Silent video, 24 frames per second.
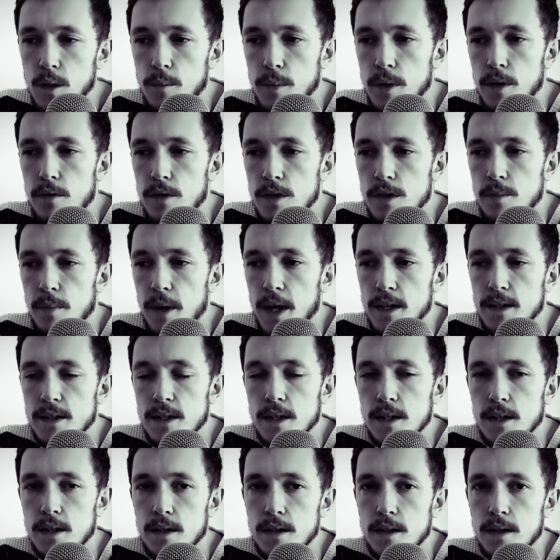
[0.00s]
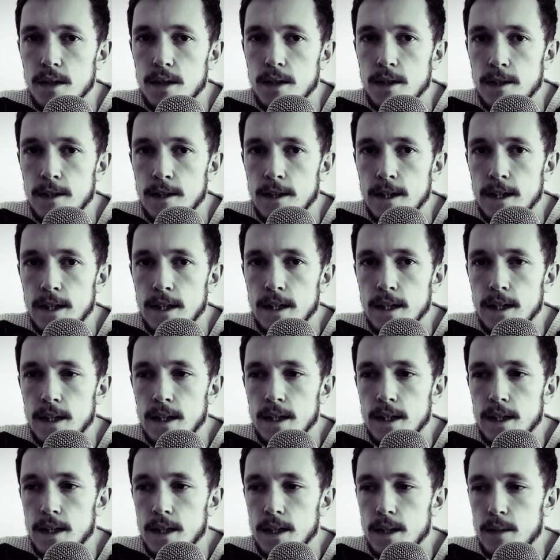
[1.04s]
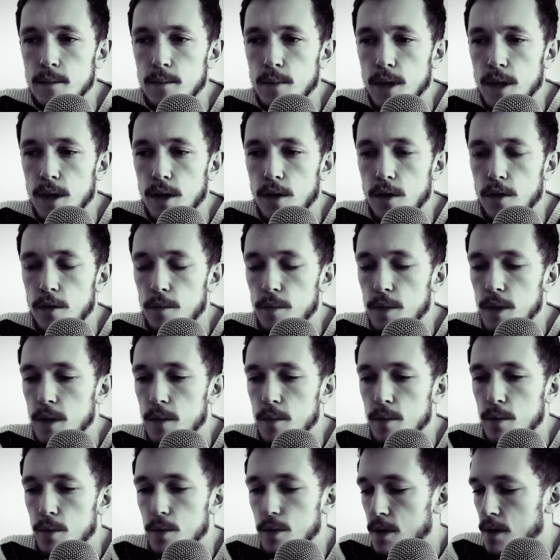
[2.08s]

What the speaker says: be respected and by a lot of people,